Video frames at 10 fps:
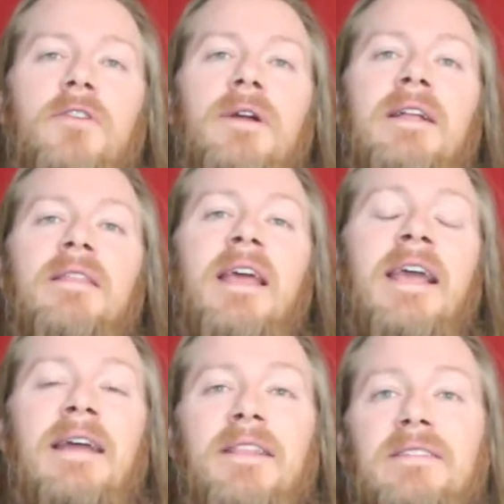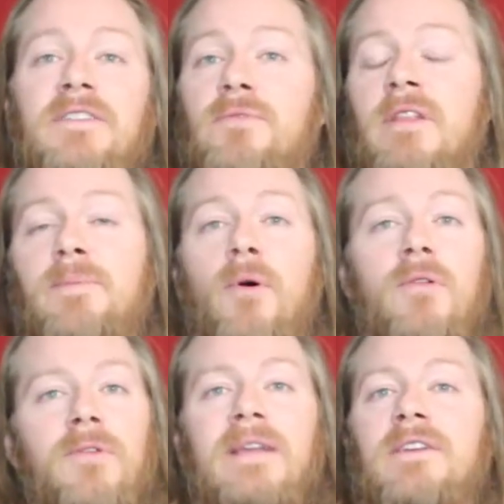or anything, and this is really
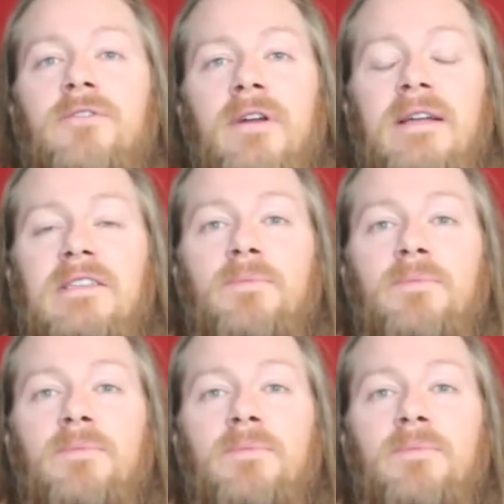polarizing critics.